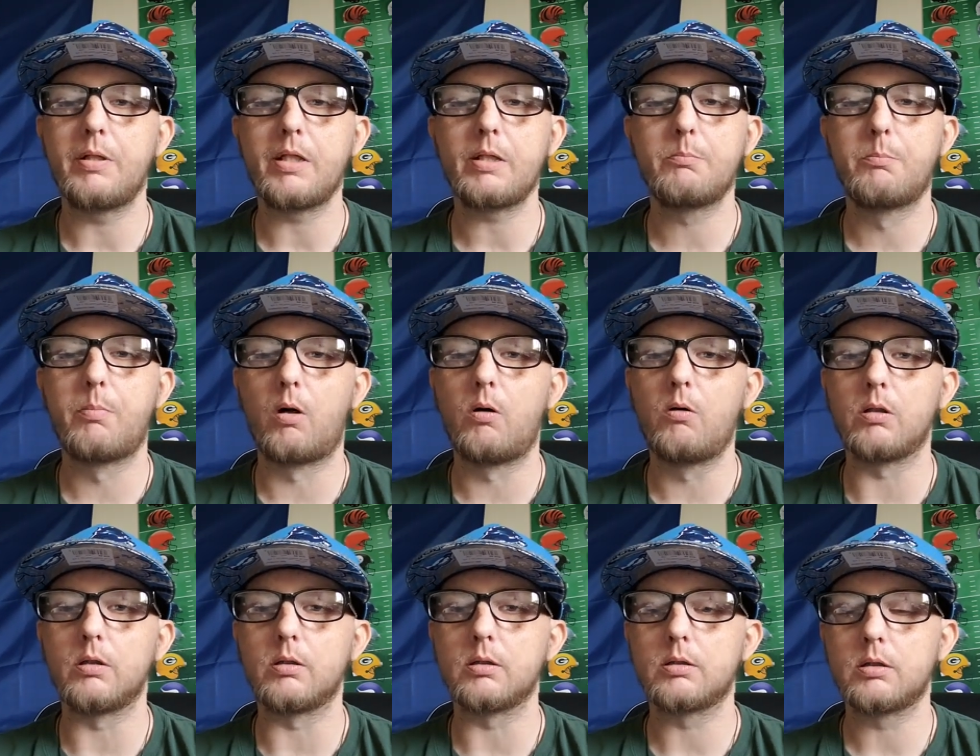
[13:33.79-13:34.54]

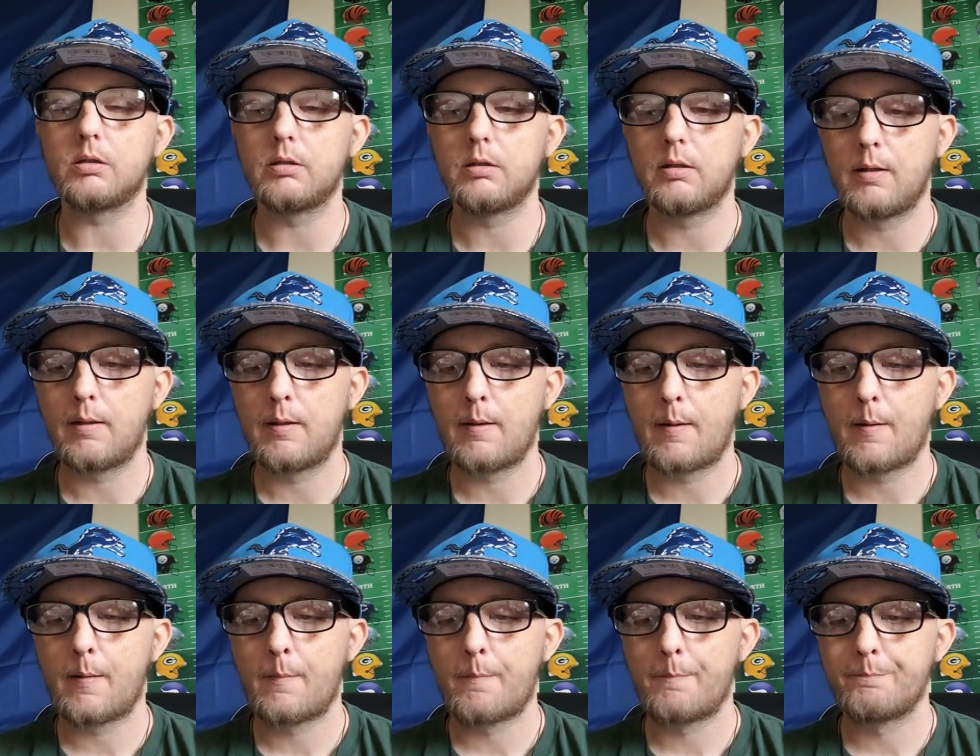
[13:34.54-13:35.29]
bonus.
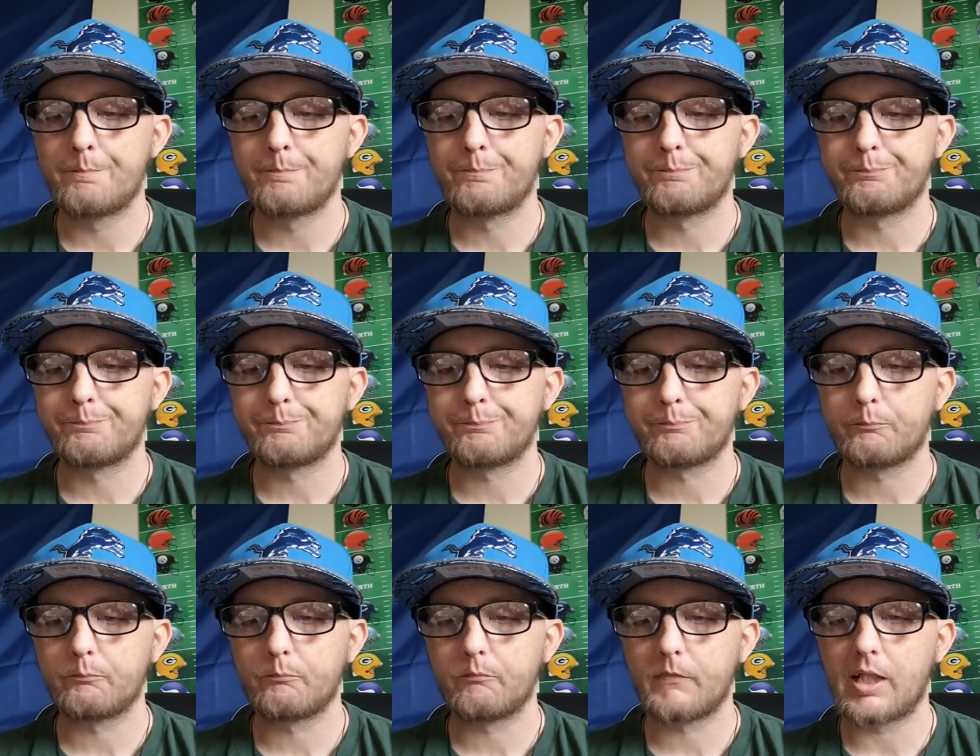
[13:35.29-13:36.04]

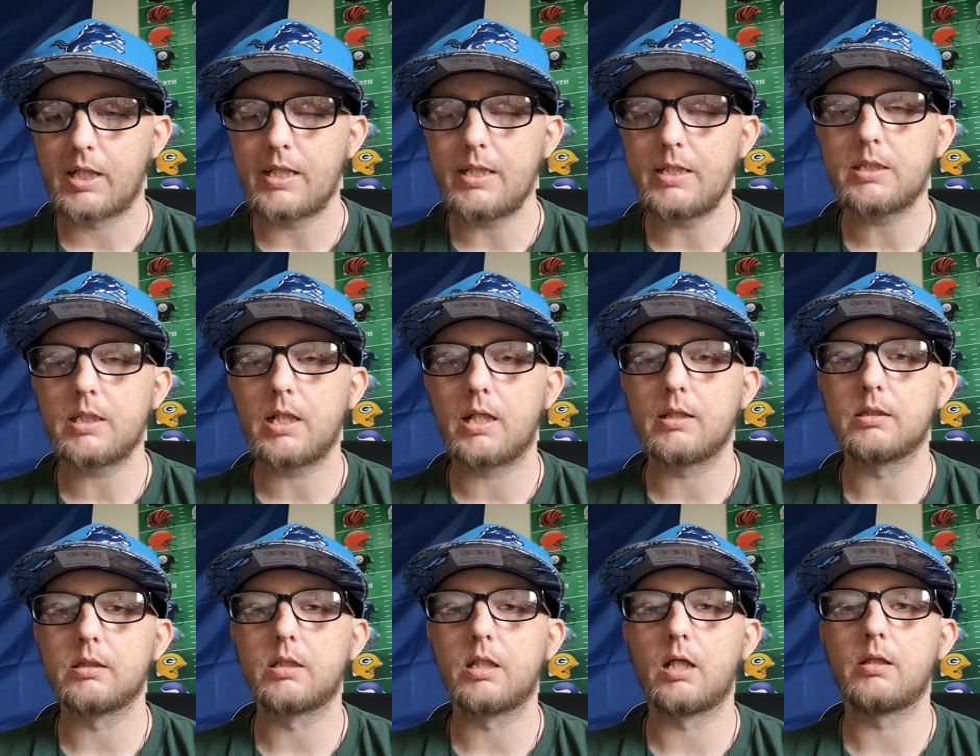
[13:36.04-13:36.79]

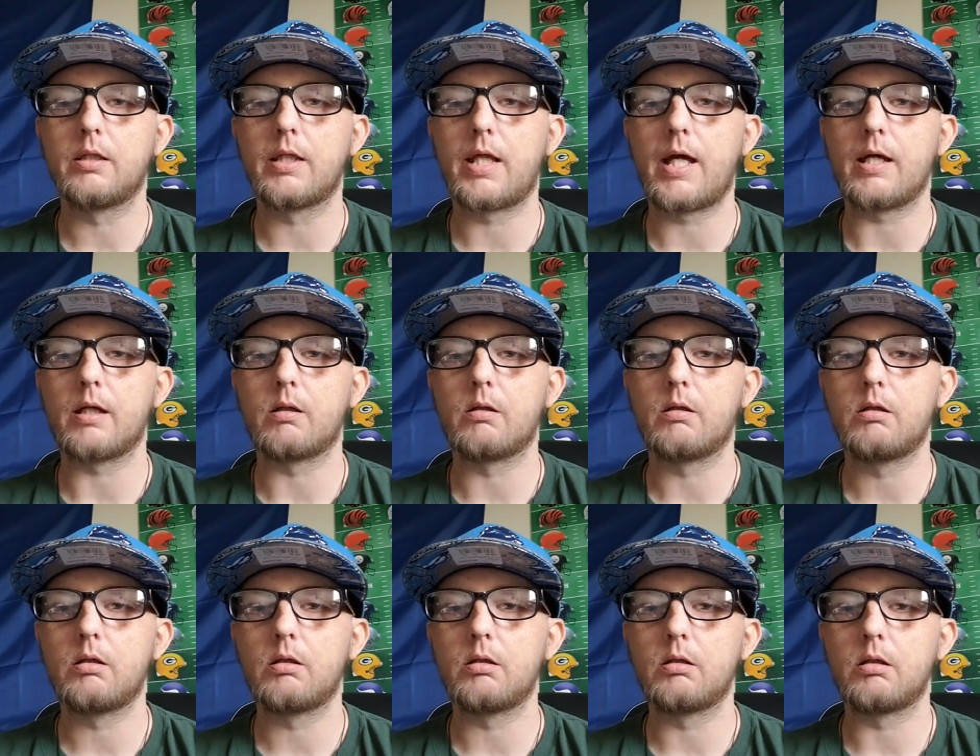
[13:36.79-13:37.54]
Ashawn's done that
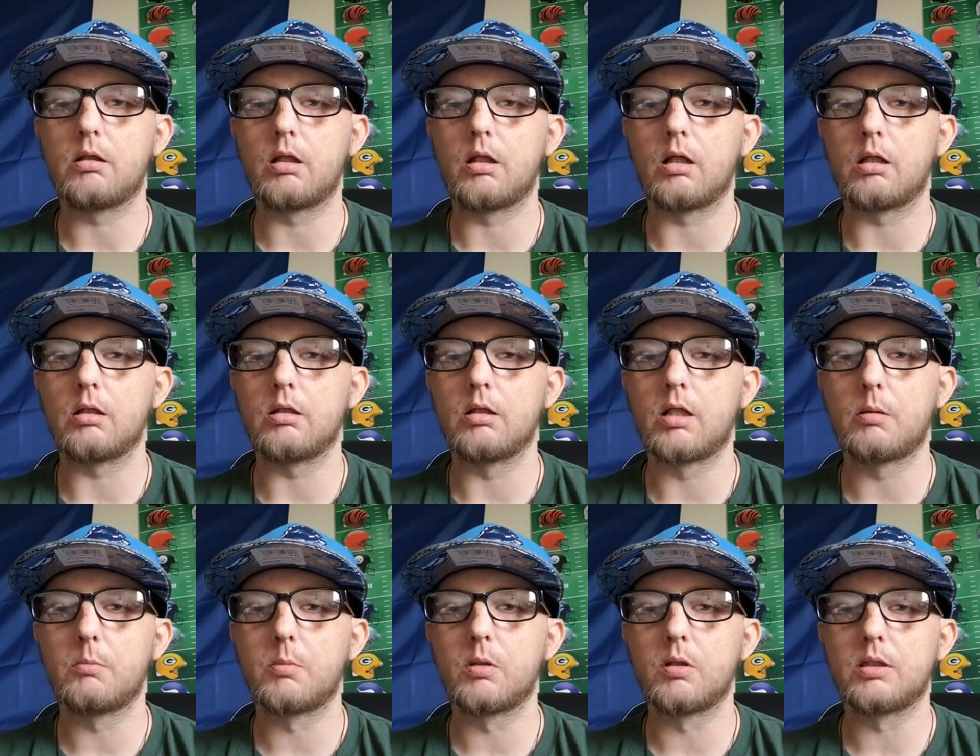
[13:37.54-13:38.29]
a
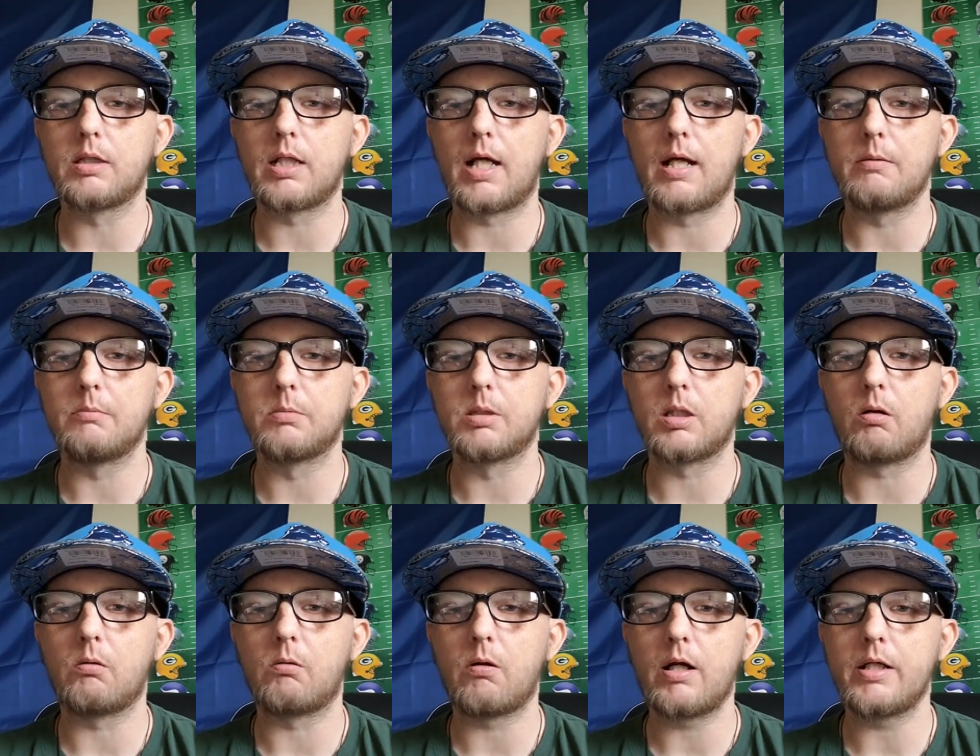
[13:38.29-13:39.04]
number of times
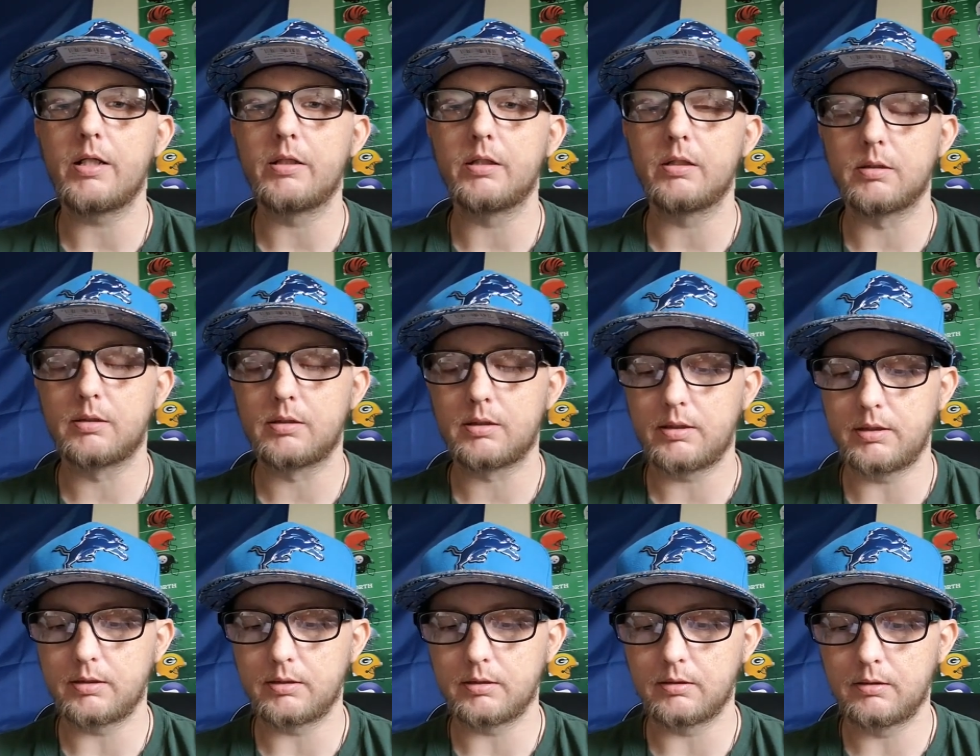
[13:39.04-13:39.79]
already this
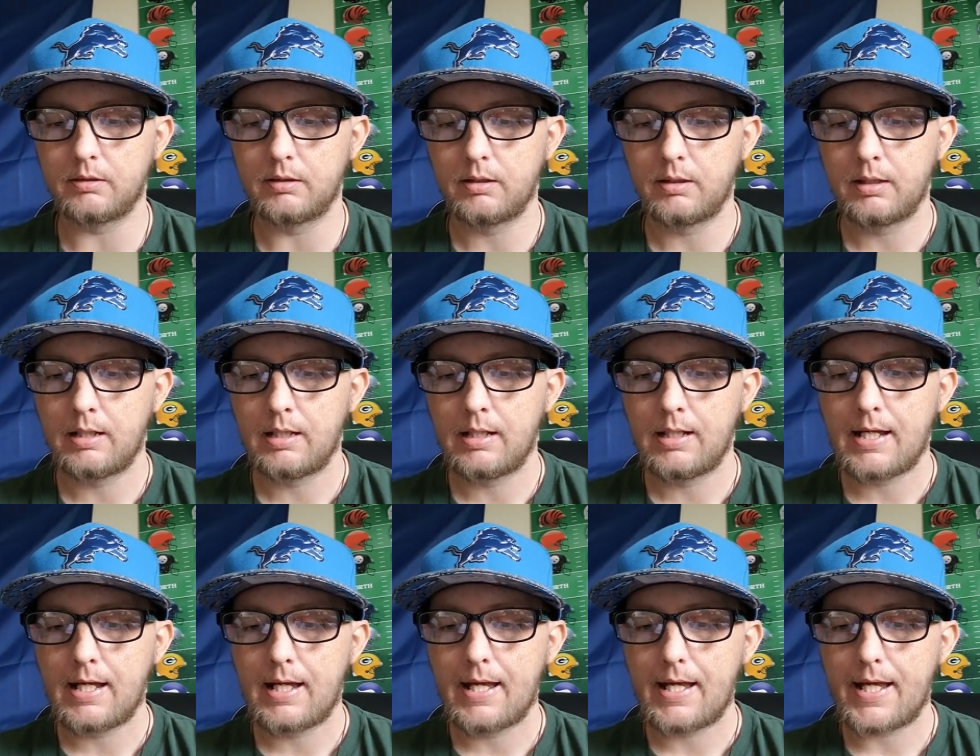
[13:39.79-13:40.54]
season.
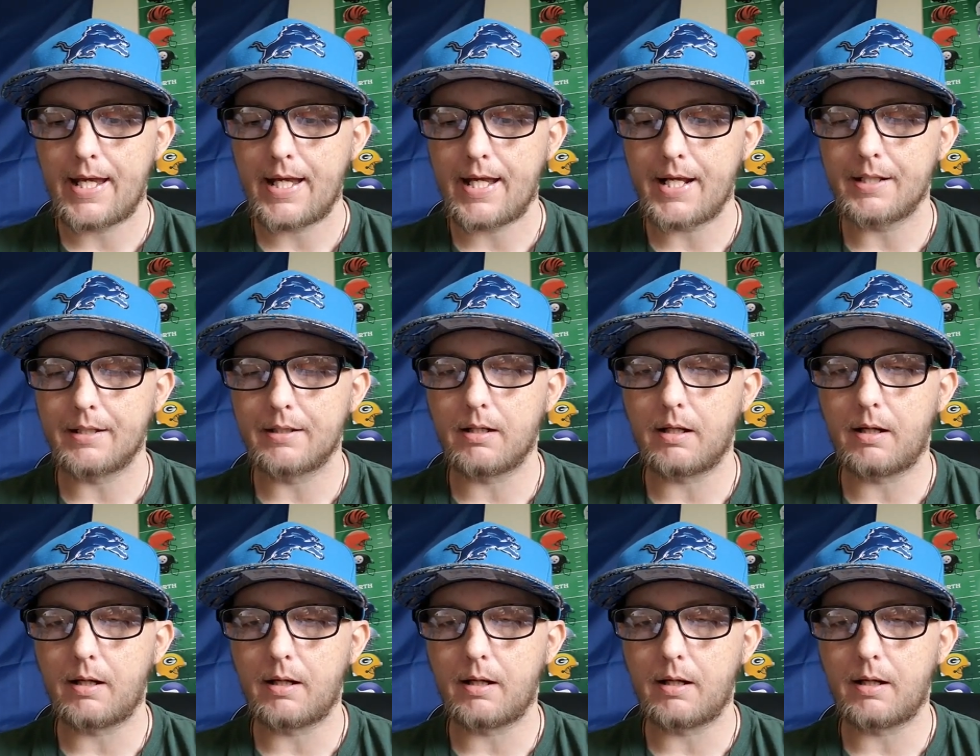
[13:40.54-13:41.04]
And,